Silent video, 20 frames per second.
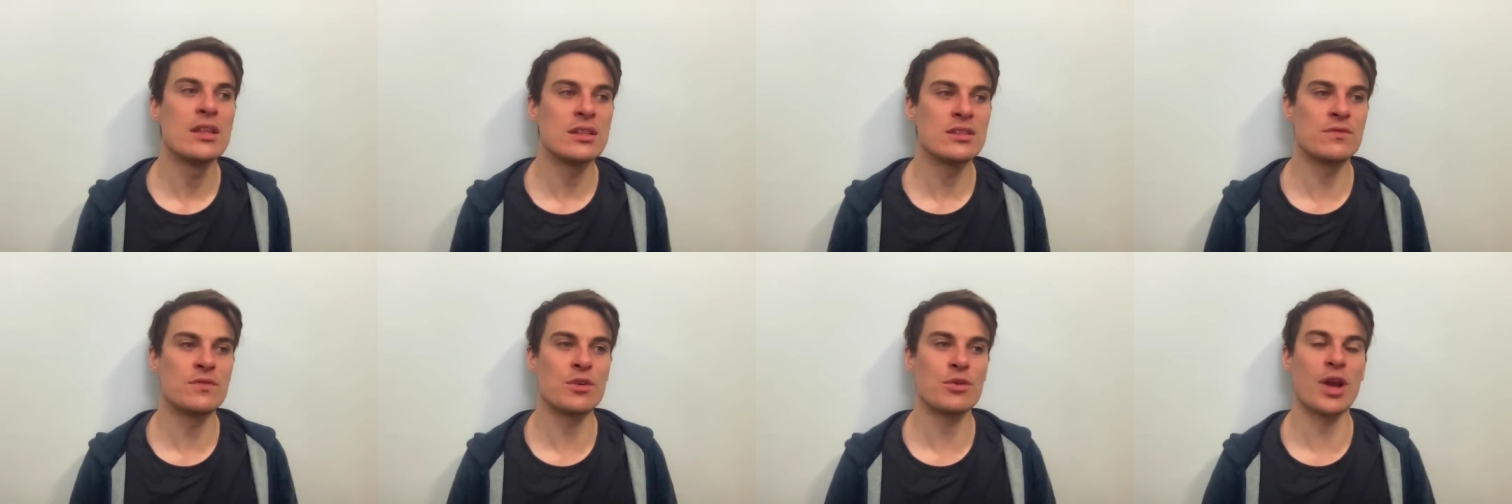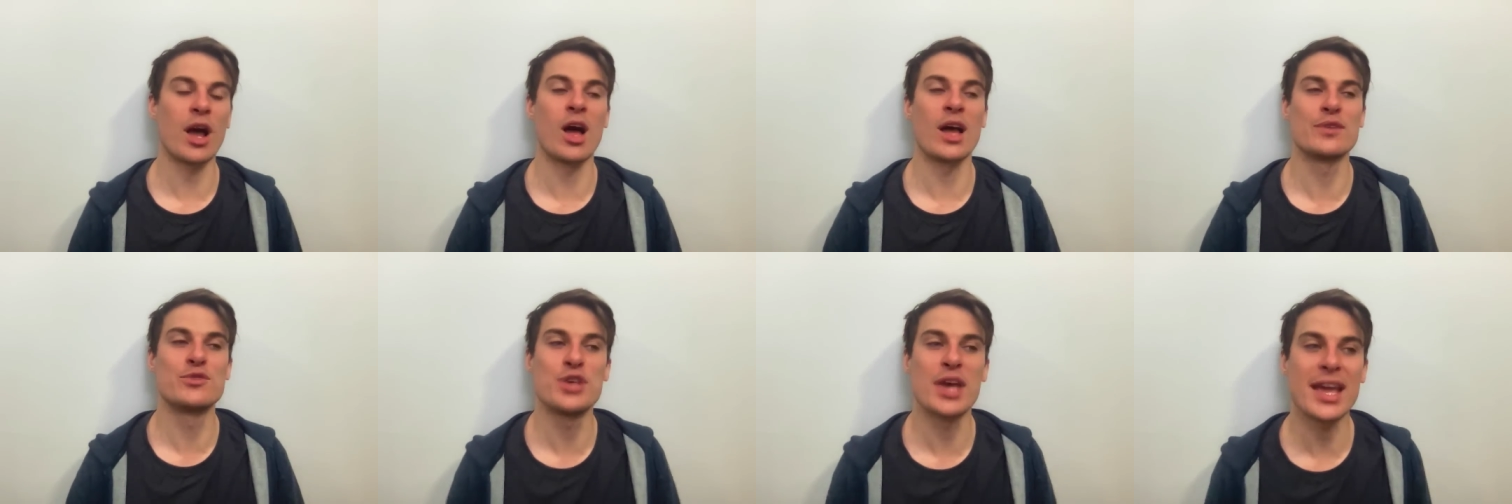there's a very
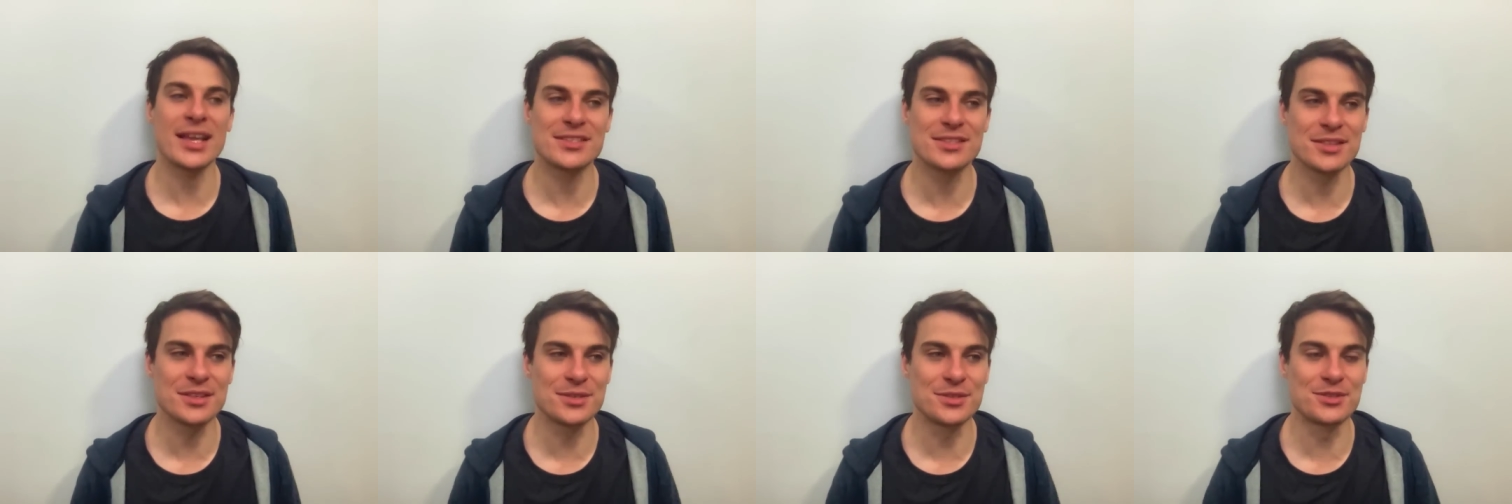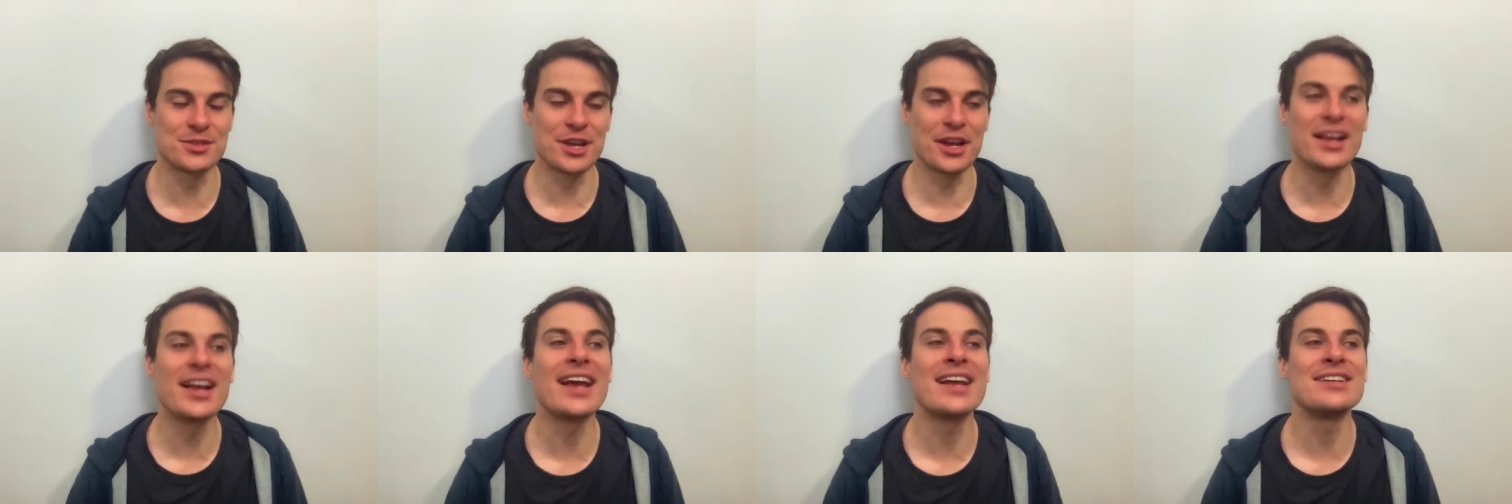high chance this is
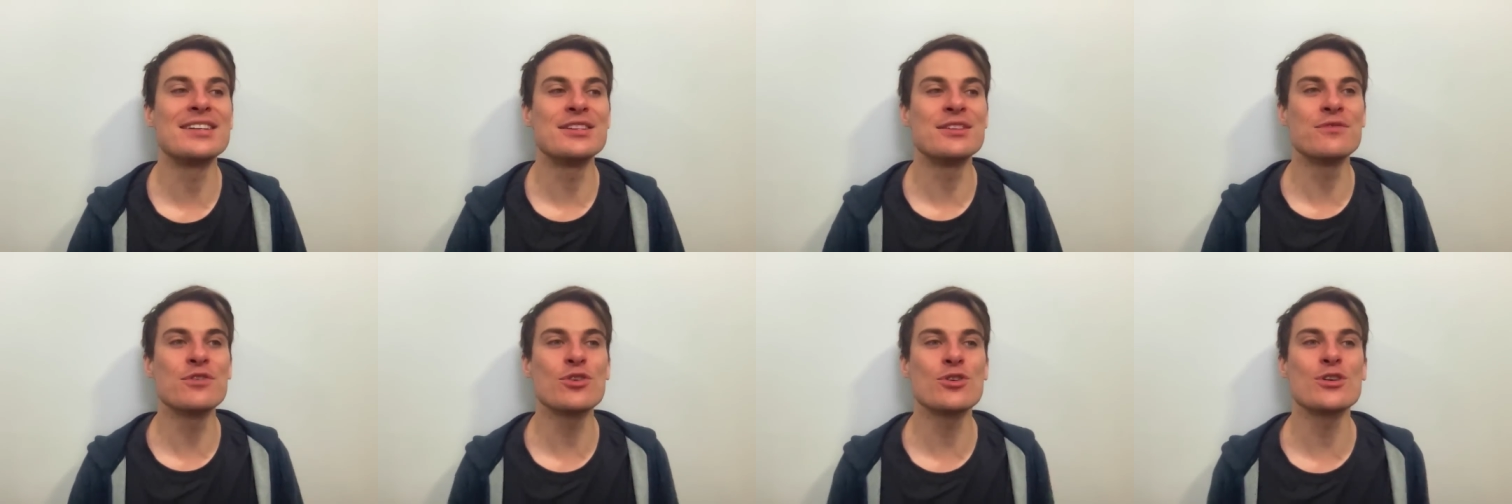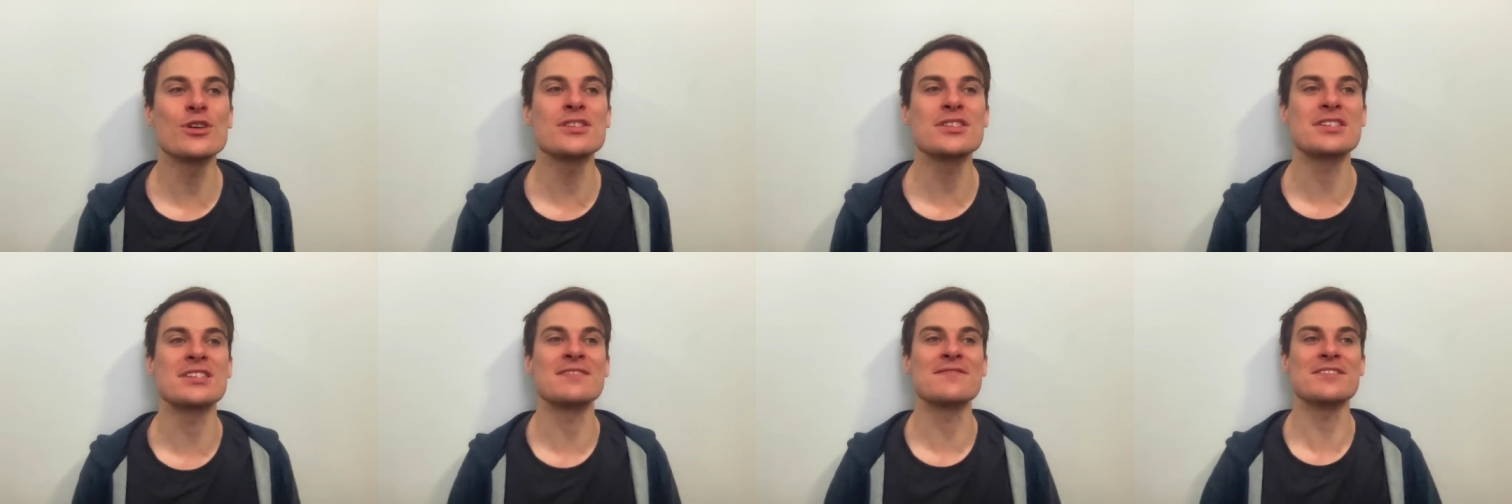going to end in
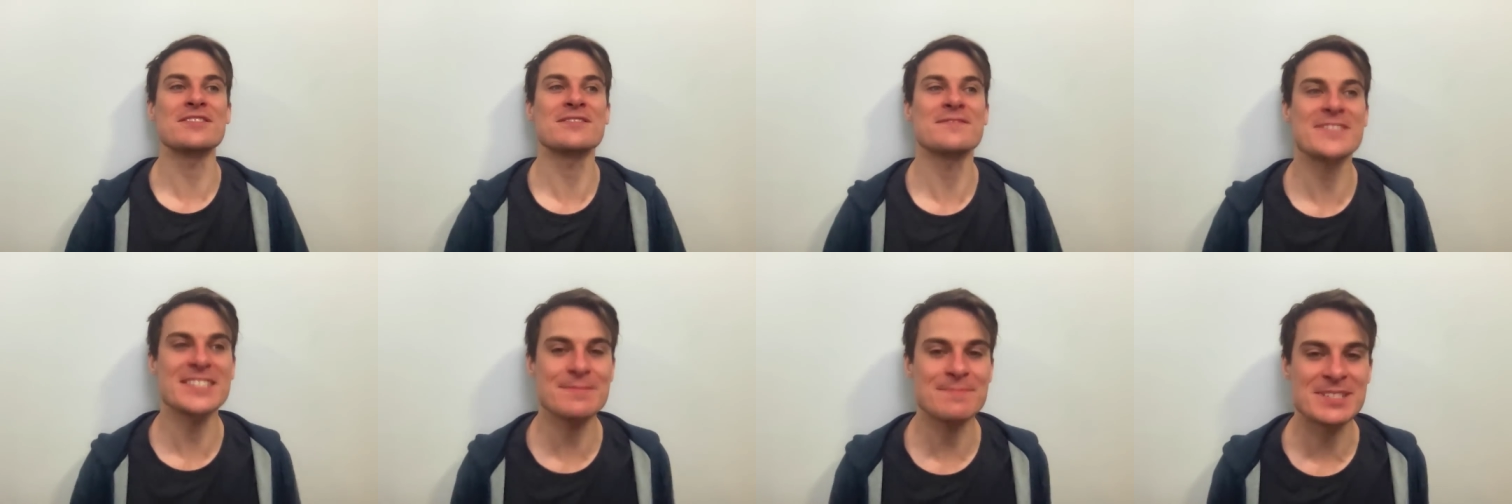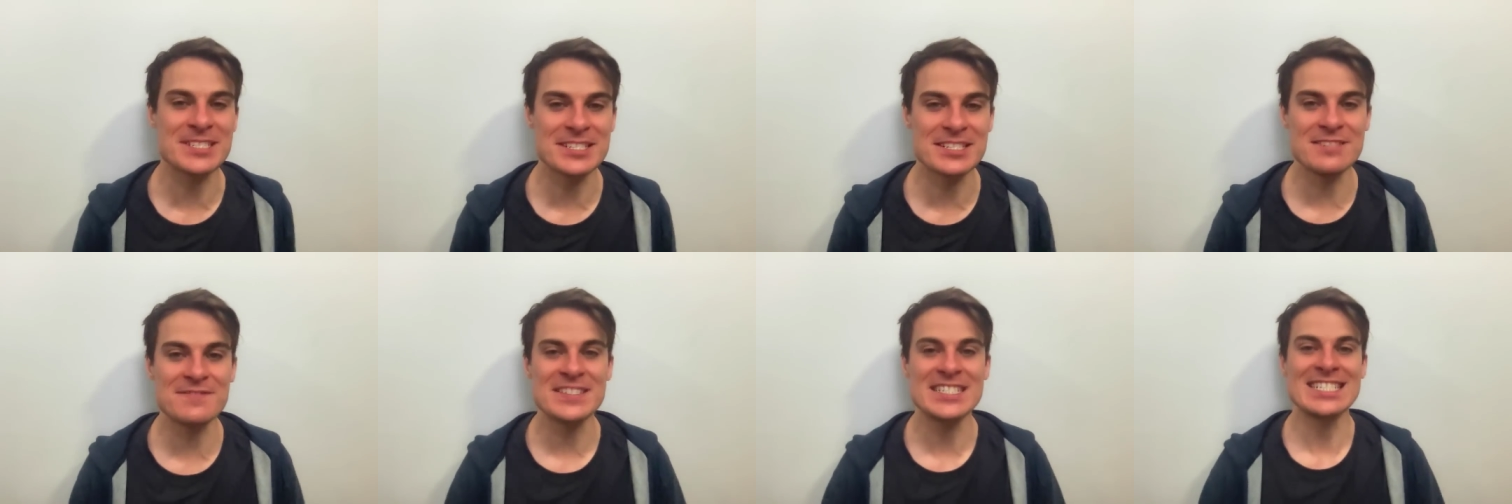divorce, and I've just fucked
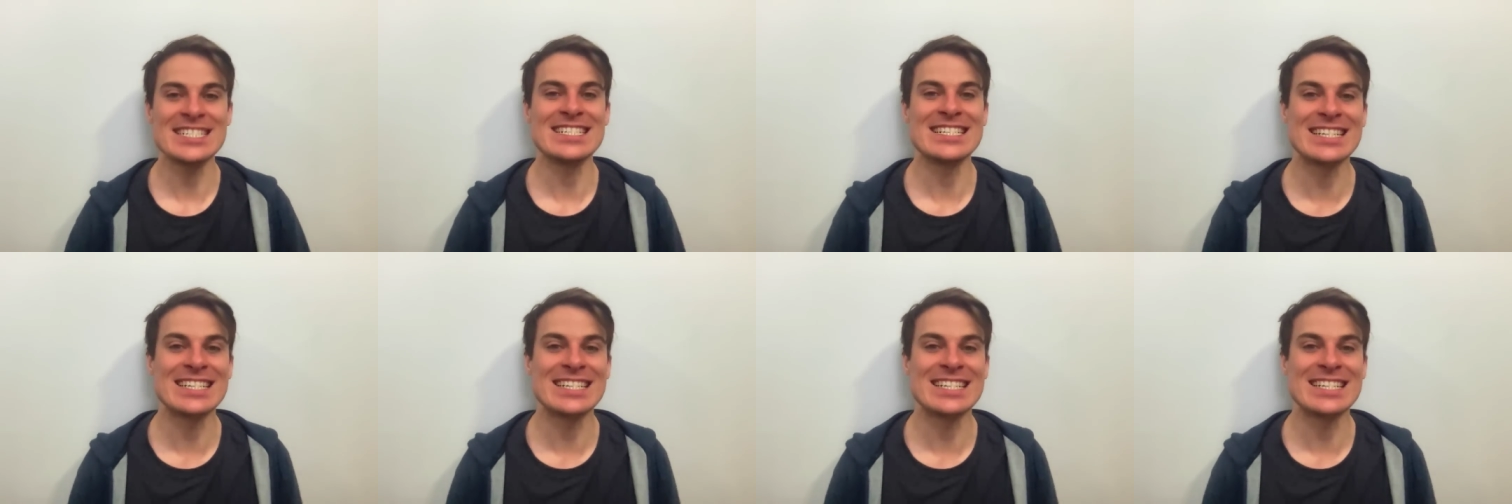myself,